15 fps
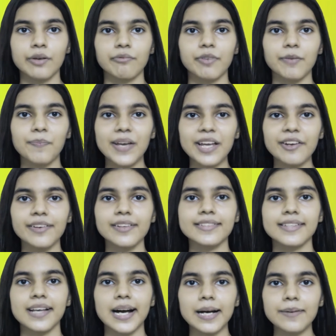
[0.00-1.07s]

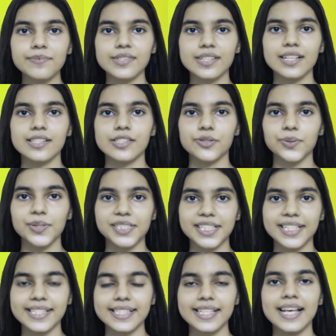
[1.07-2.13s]
Repeaters, hubs, and
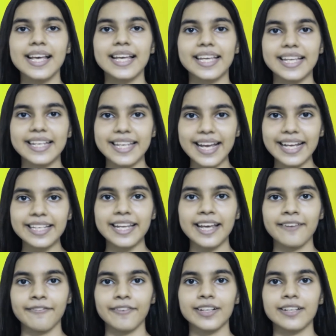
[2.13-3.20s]
switches connect
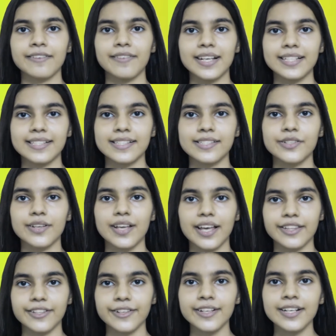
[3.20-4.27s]
network devices
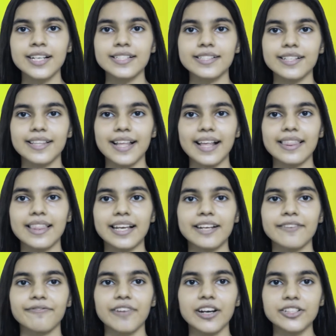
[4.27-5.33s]
together so that they
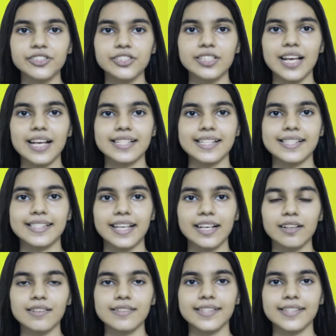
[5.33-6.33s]
can function as a single